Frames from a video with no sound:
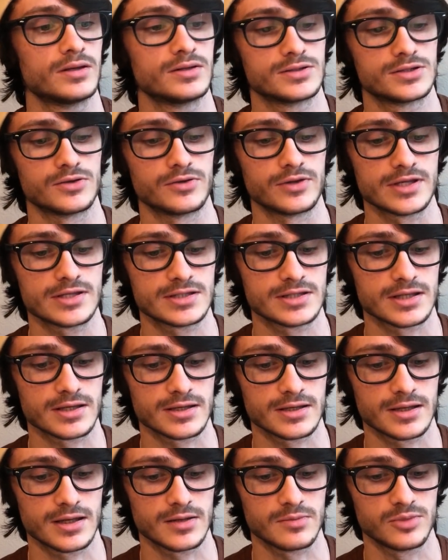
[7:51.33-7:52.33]
So this
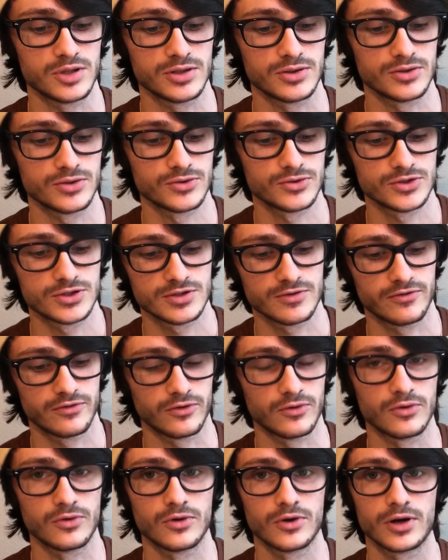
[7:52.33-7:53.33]
thing can be used
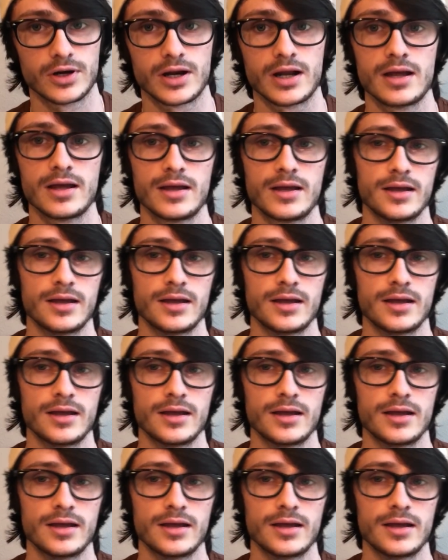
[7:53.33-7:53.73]
for,